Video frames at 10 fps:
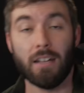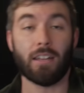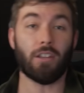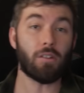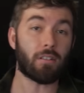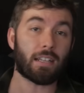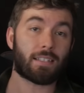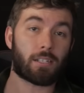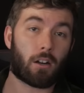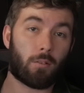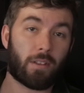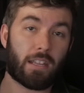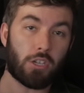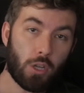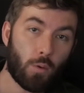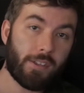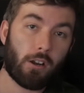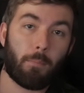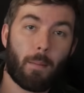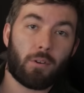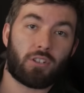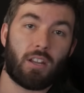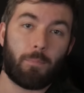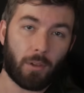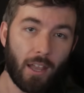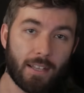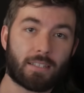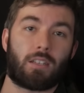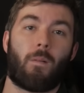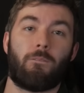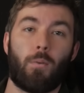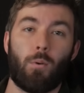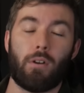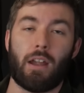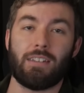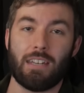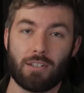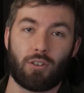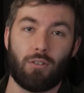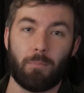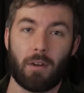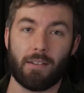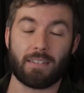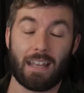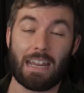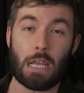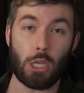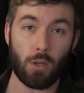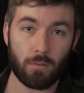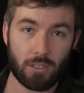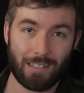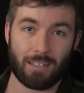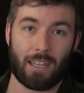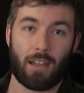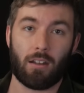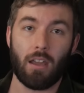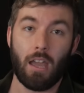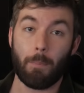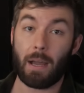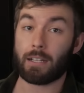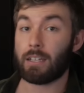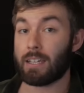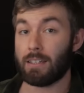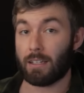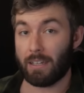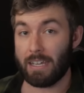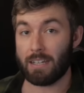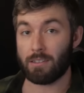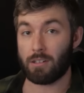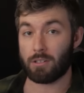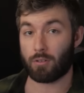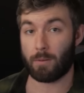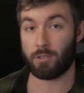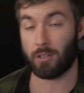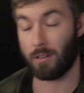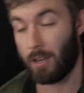Now, you can get started with a 2-year membership plus 4 additional months at a huge discount by clicking the link in the description,